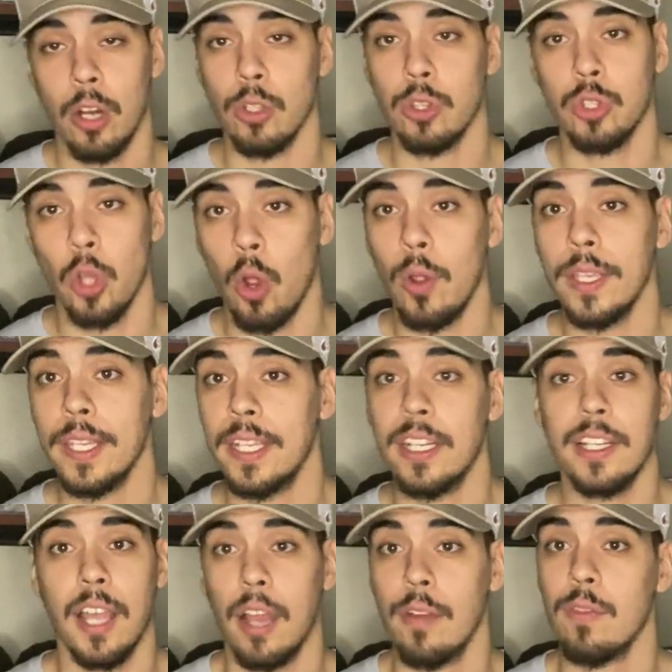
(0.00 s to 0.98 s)
throwing into
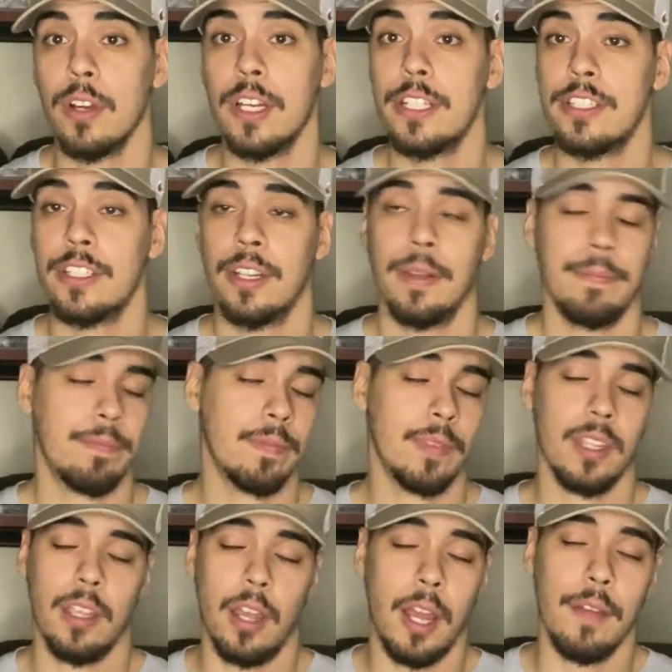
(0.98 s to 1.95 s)
coverage.
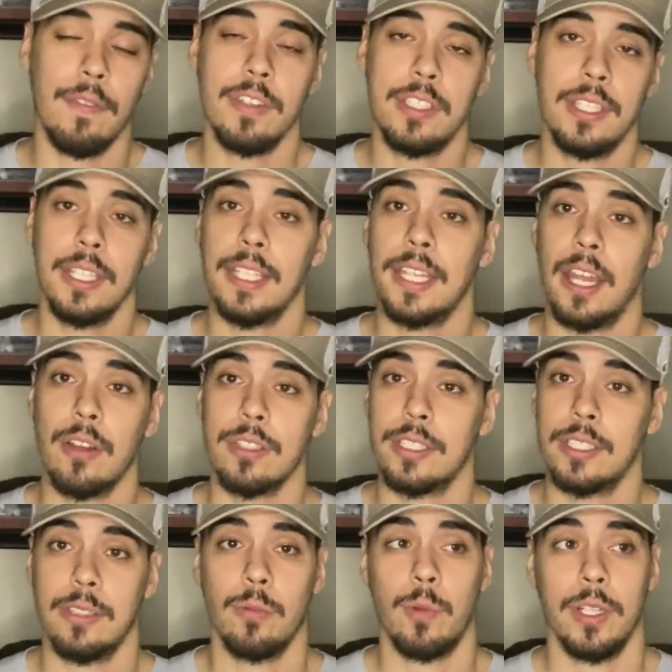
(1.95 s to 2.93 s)
Obviously, that
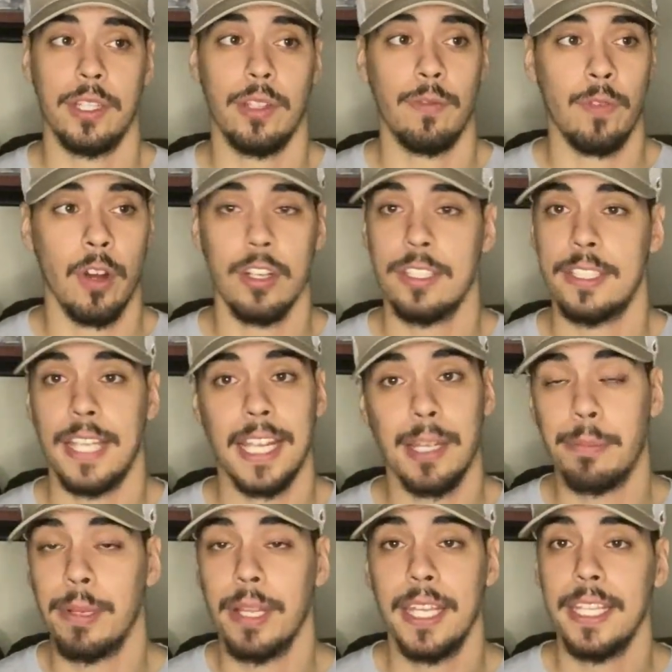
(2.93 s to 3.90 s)
was the second
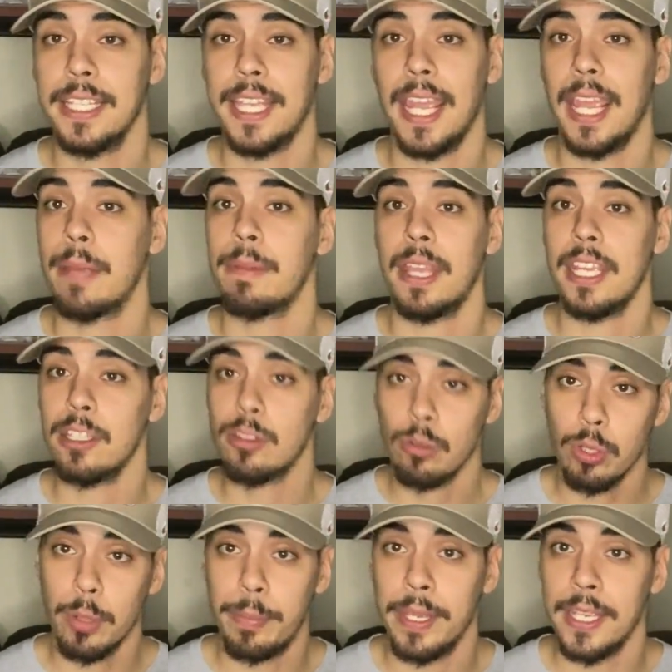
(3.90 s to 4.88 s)
play of the game that he
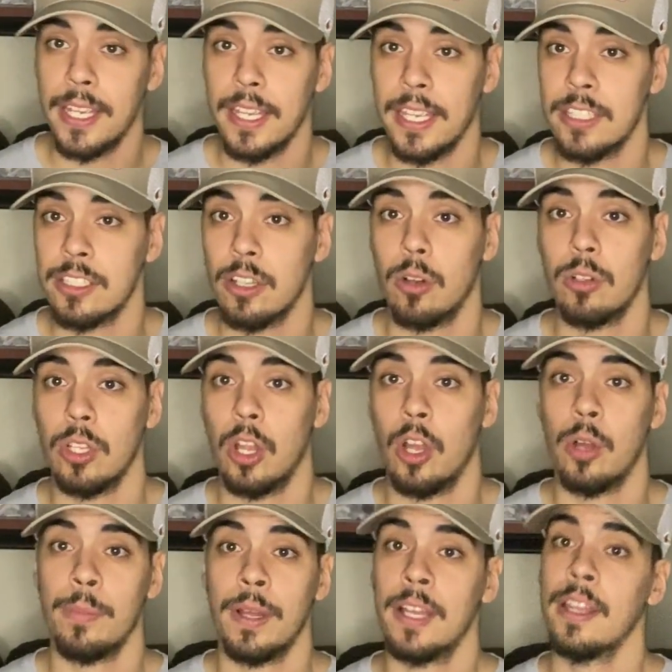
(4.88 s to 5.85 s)
threw the pick against
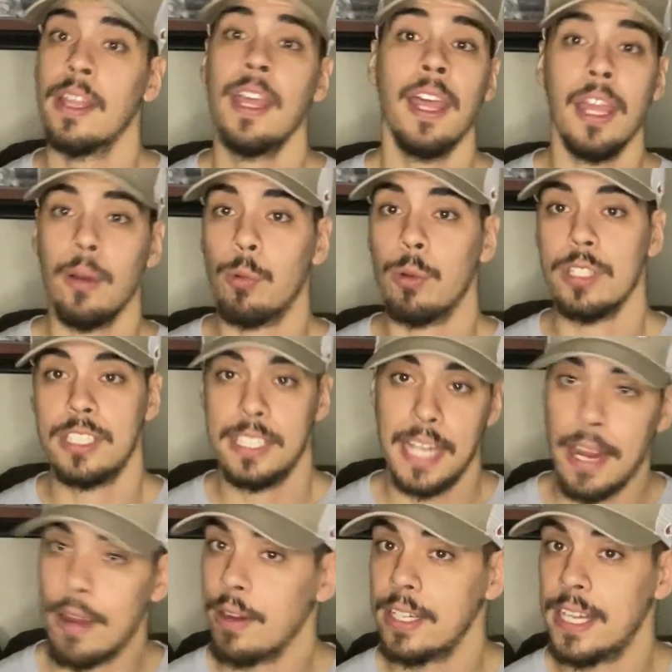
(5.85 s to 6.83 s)
Oklahoma. Was
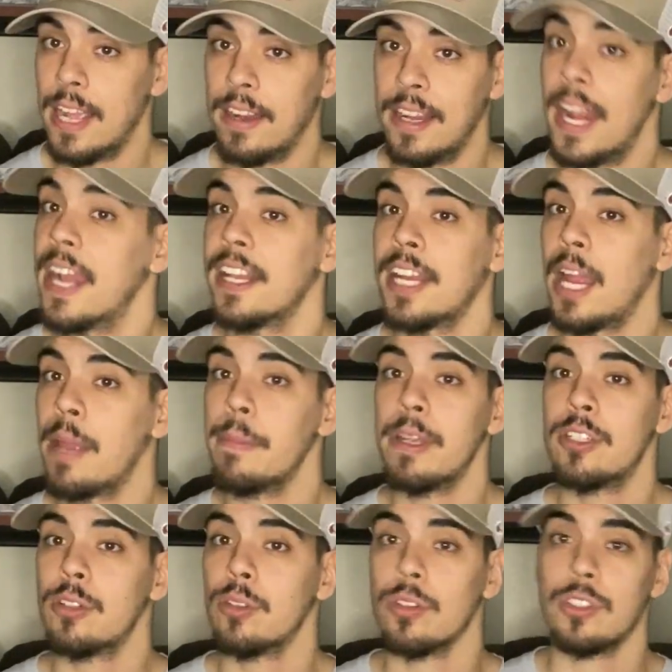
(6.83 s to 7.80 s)
staring down Adonai
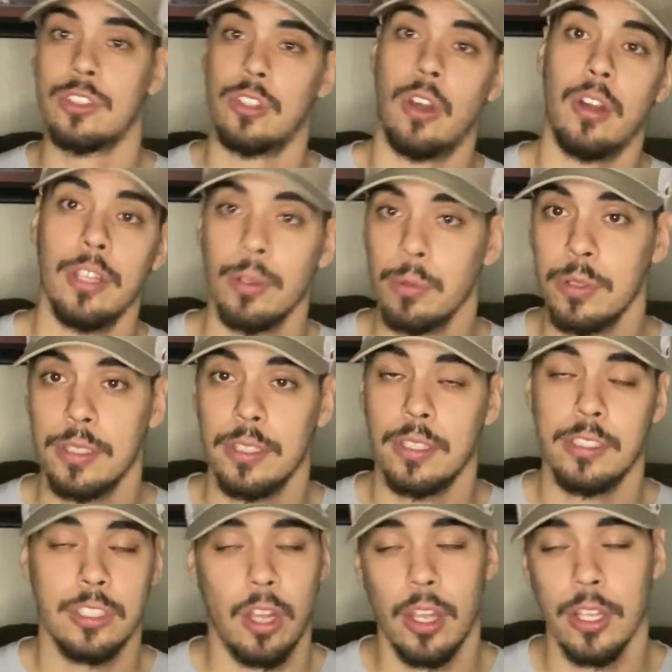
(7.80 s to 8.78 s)
Mitchell, saw
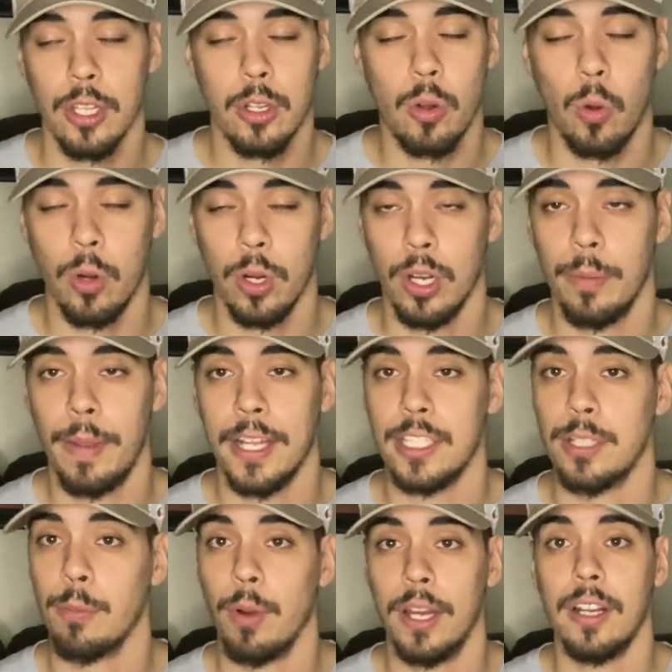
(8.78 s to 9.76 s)
the corner about
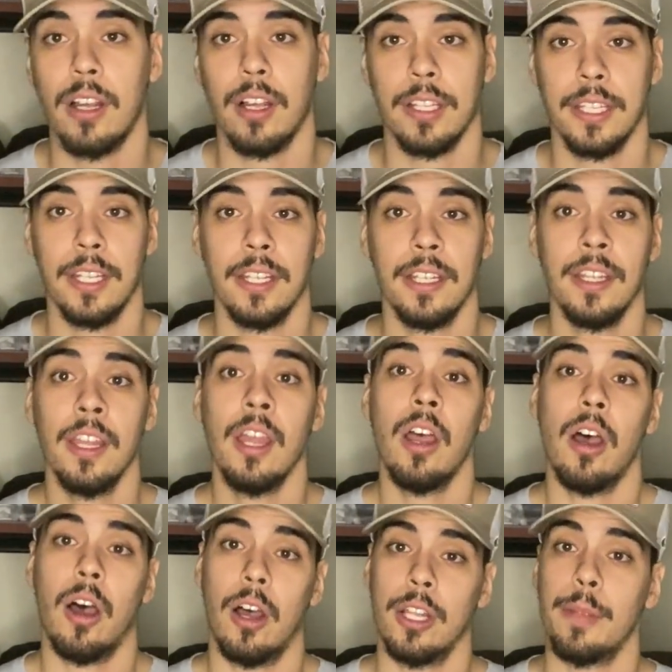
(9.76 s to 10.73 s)
to break on the
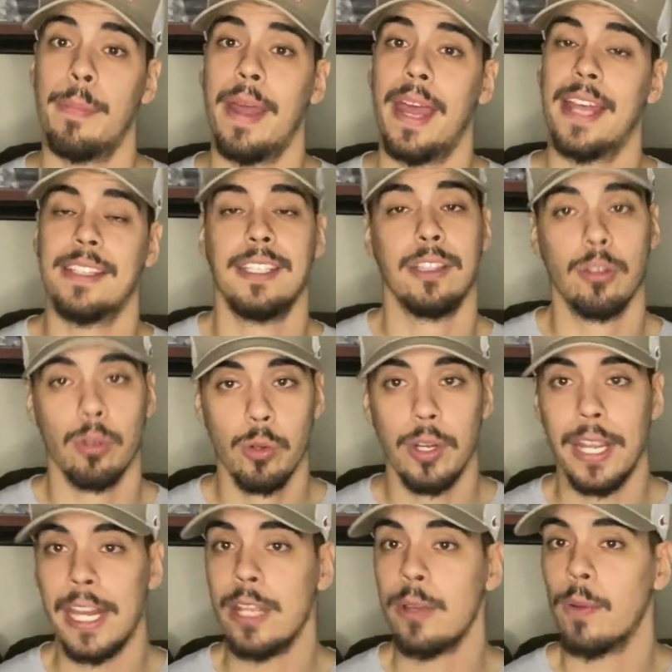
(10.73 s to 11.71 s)
pass and threw it
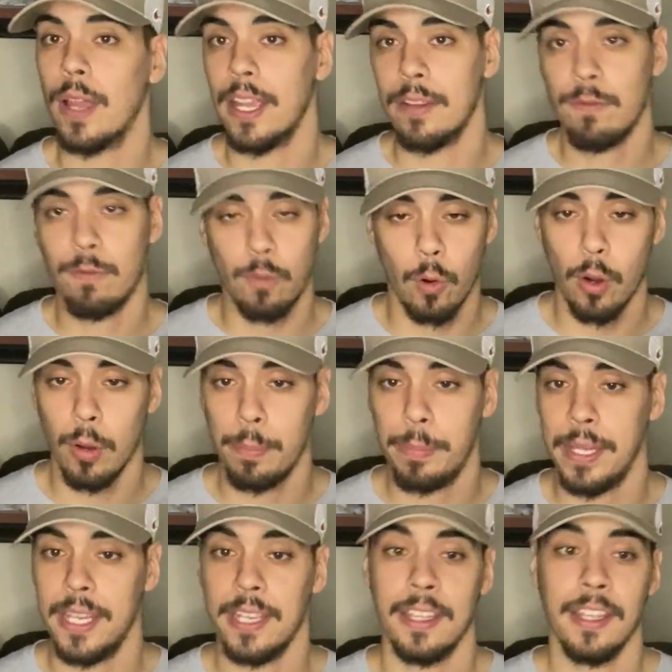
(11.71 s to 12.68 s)
anyway for a
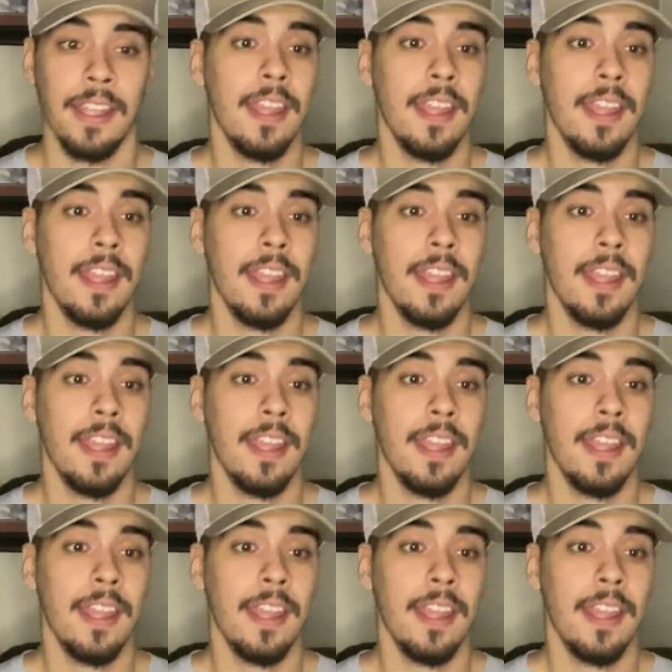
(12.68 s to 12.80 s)
pick.